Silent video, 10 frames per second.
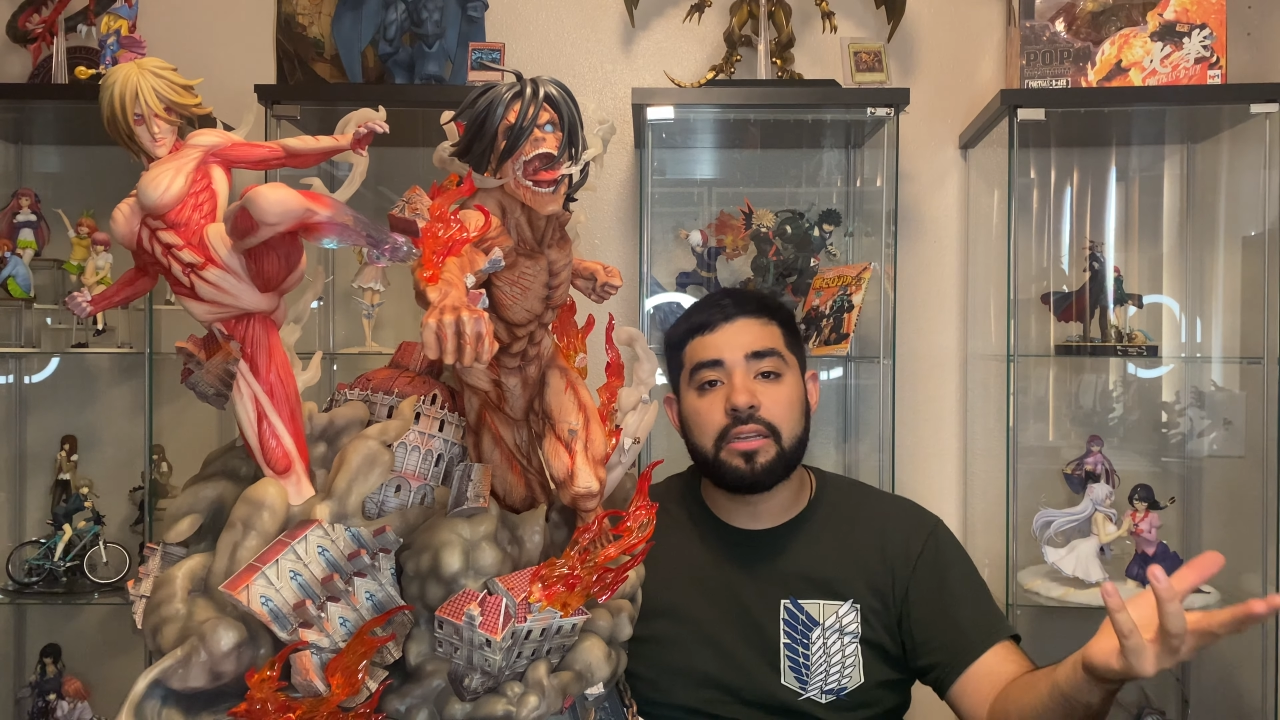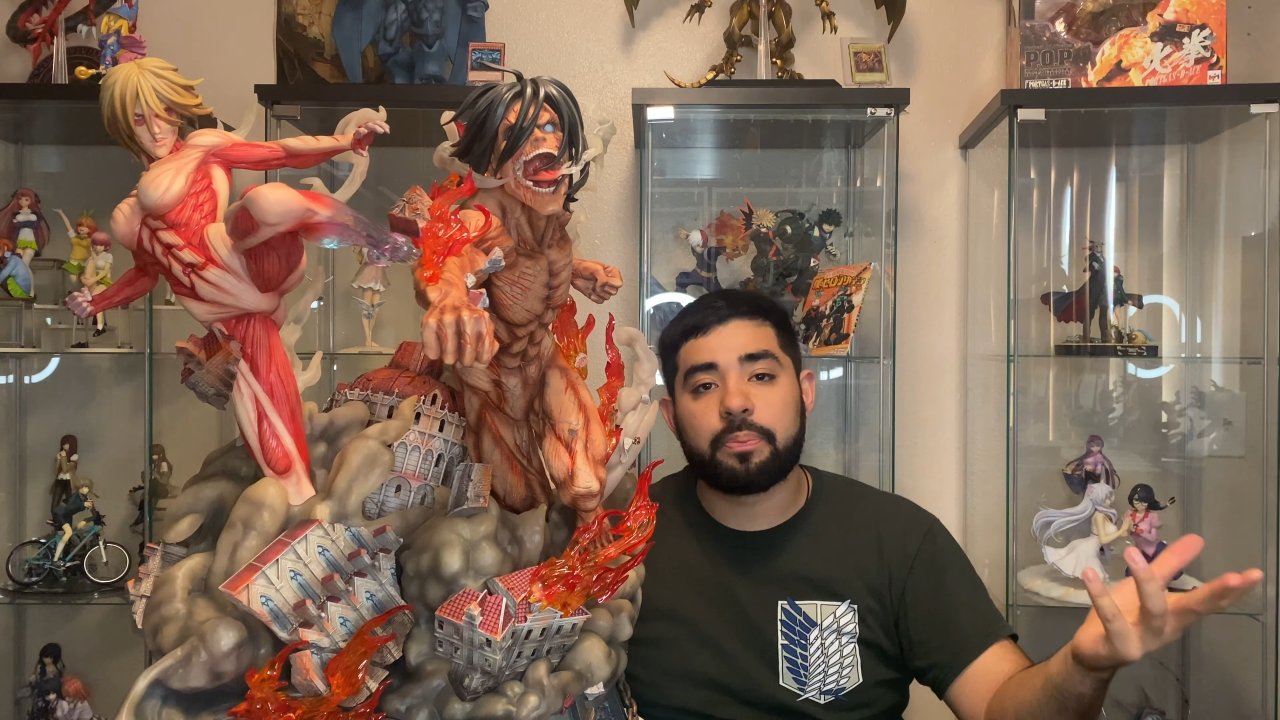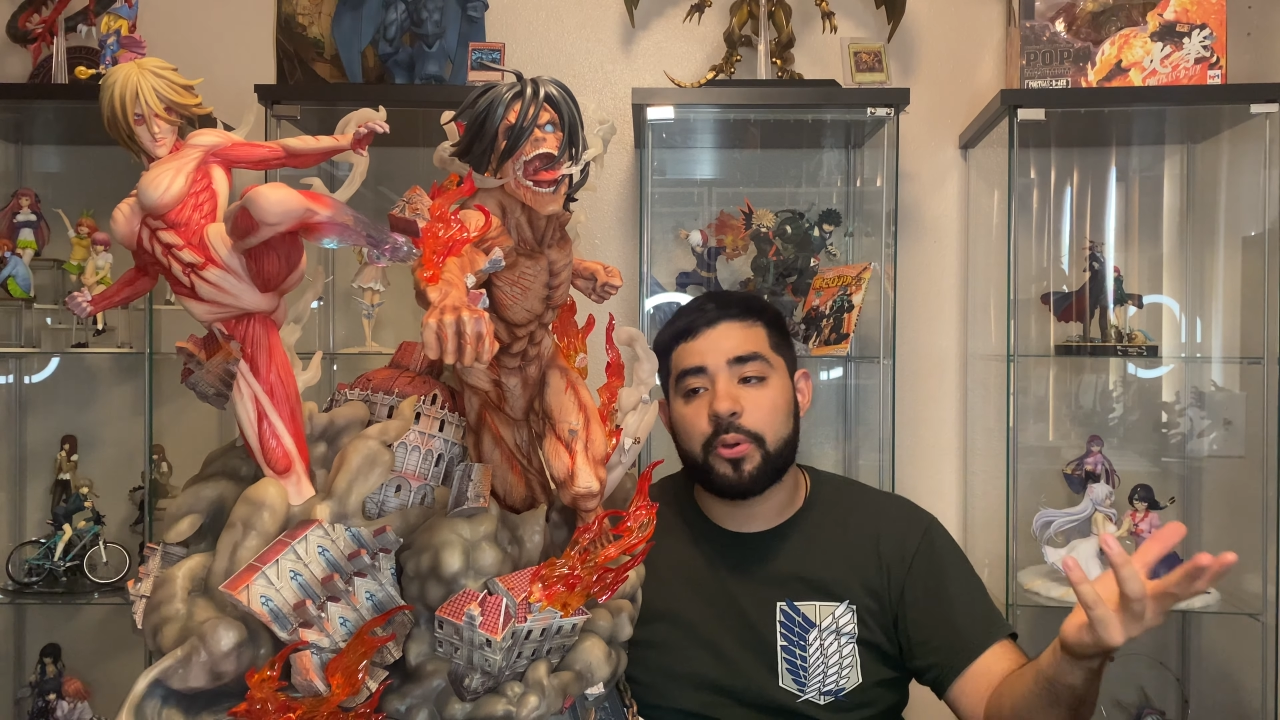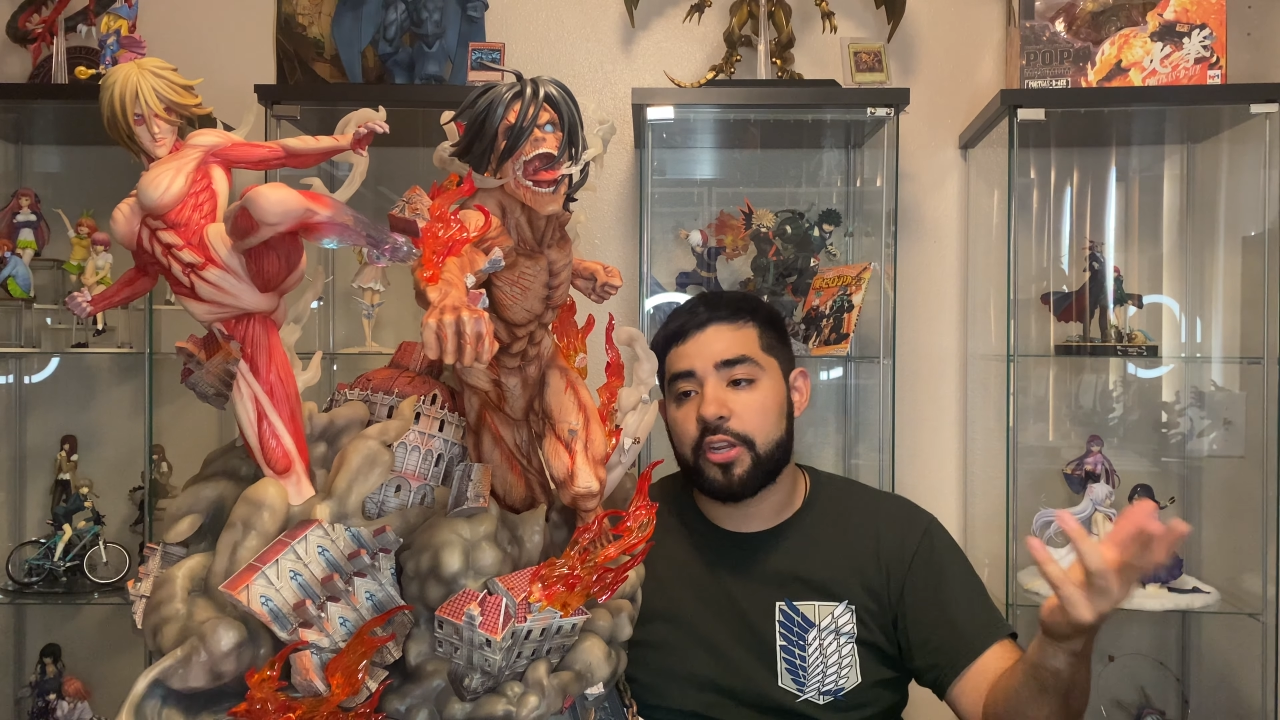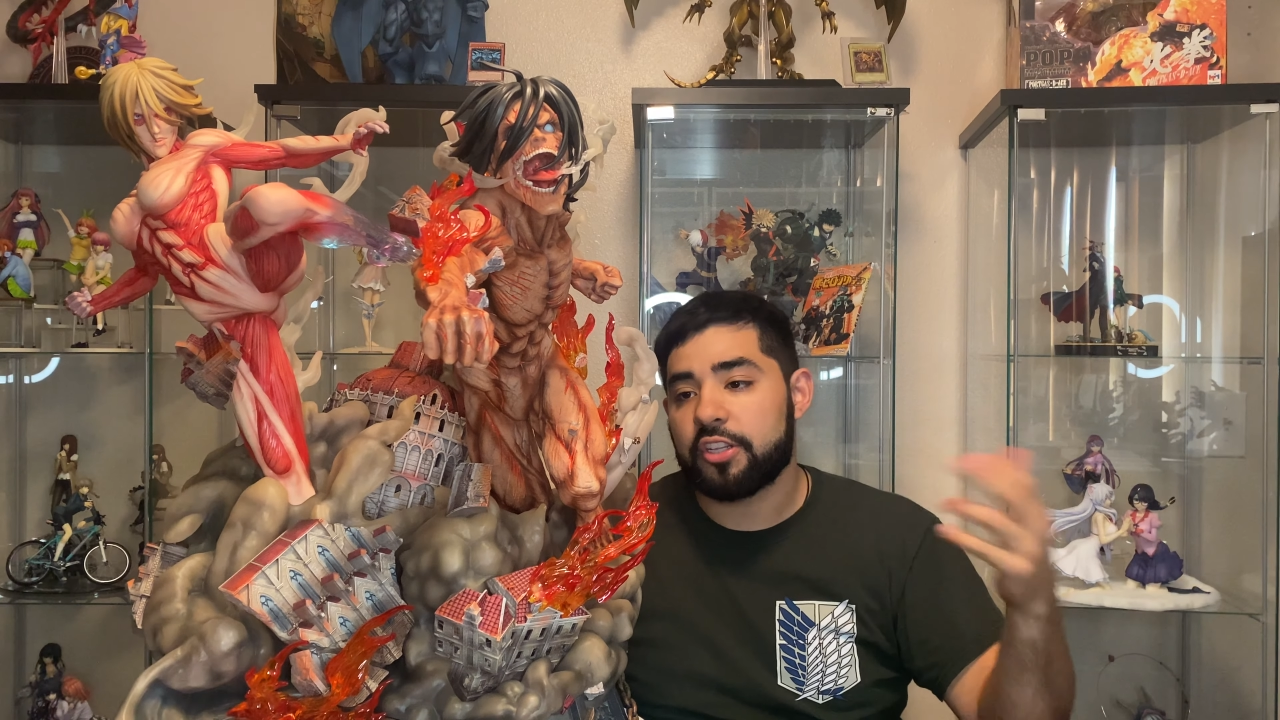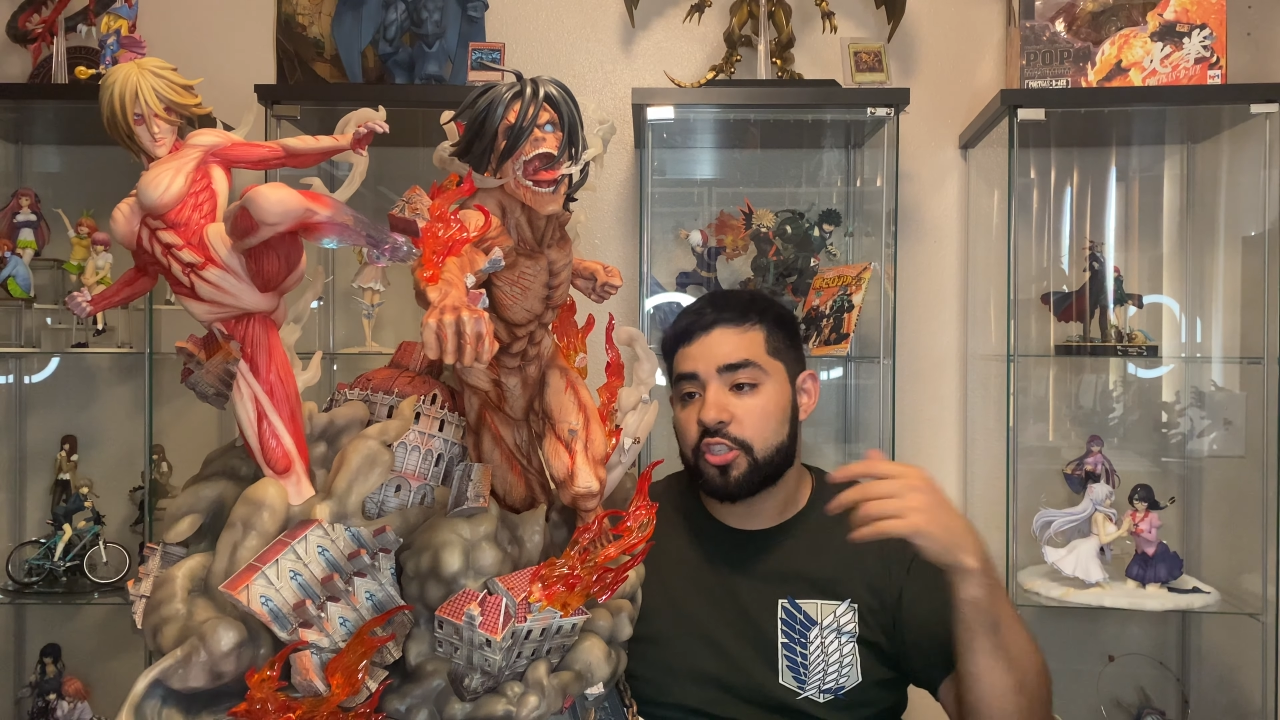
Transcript: to put it.